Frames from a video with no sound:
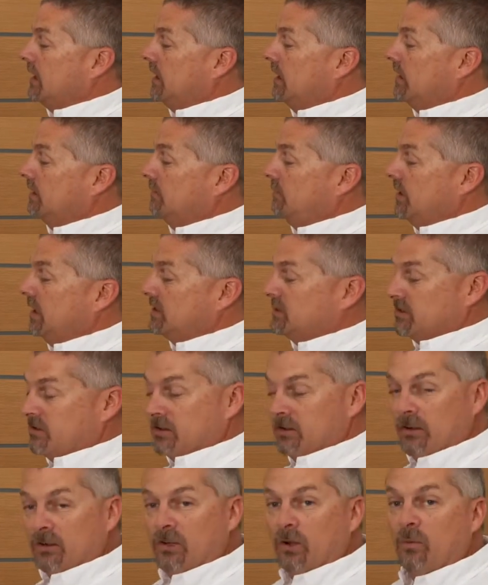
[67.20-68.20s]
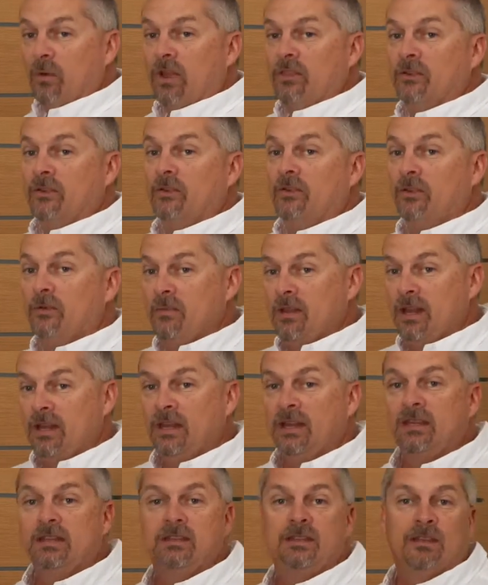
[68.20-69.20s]
It depends on your local weather,
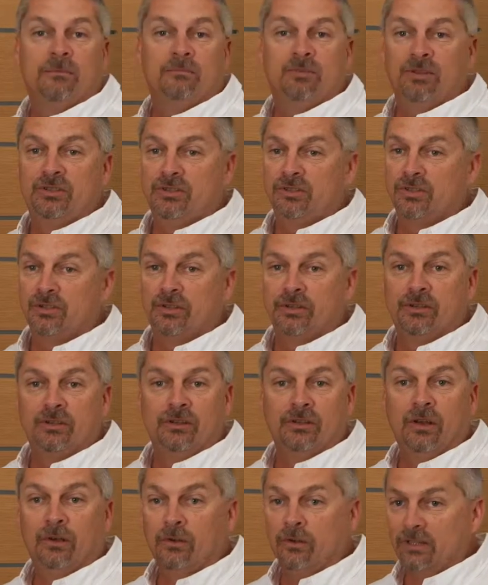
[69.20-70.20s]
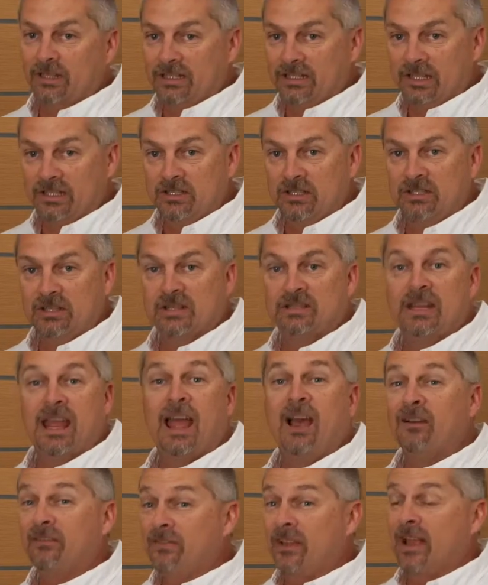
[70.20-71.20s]
humidity, temperature, local conditions as
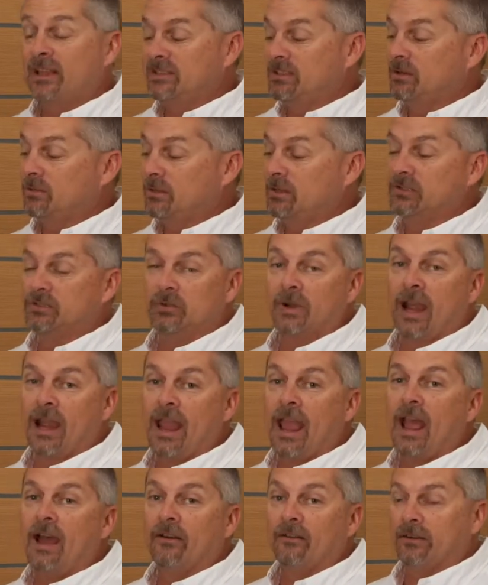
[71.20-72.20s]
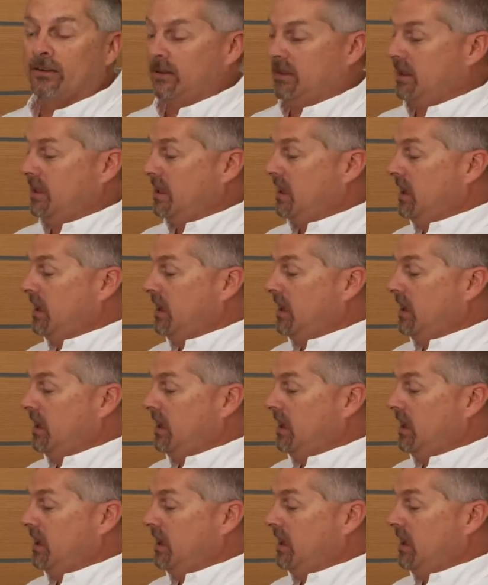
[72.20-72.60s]
to how fast it will dry out.